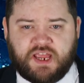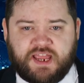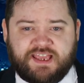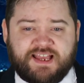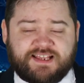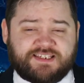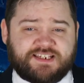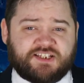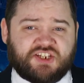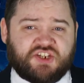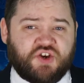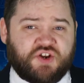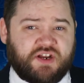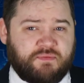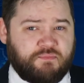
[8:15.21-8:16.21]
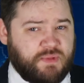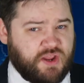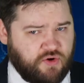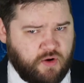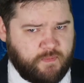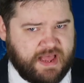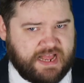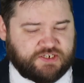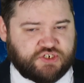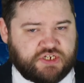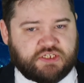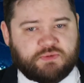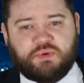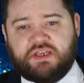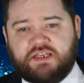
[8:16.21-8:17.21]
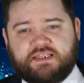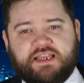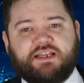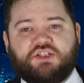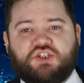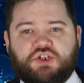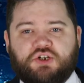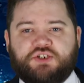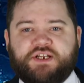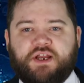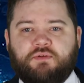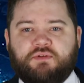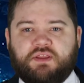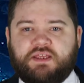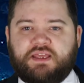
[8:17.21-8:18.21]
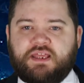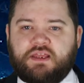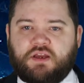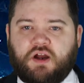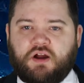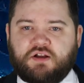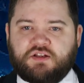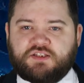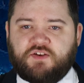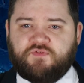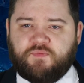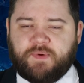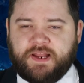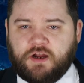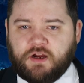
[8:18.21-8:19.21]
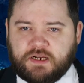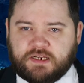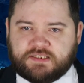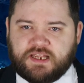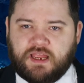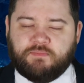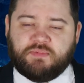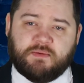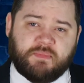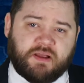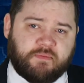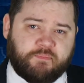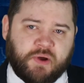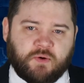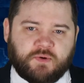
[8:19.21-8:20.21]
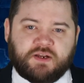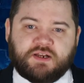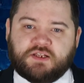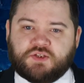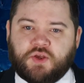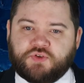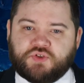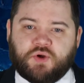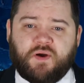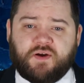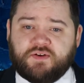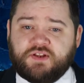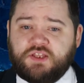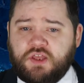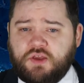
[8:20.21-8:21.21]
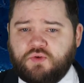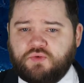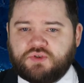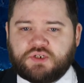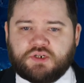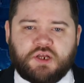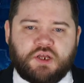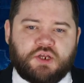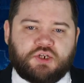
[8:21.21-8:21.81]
I guess it's good in mirror matches, because I can search out the key cards of my archetype that my opponent has also already used.